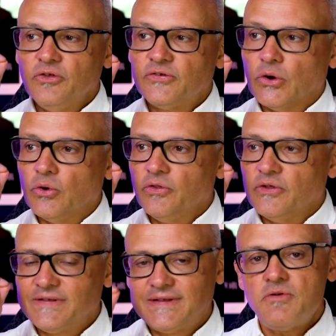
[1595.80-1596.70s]
So
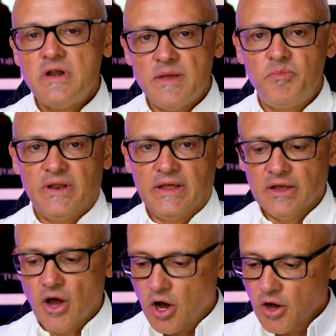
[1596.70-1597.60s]
the
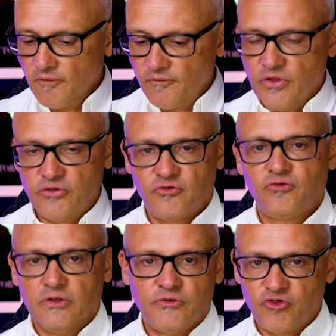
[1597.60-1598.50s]
serendipity of
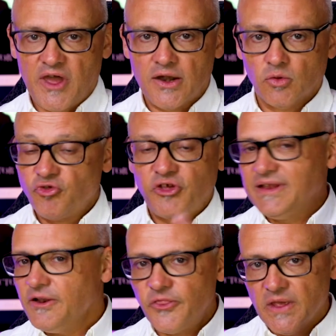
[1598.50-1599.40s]
this channel, which I
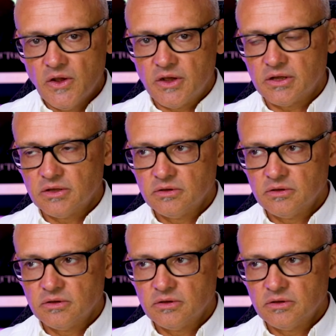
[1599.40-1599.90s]
didn't think,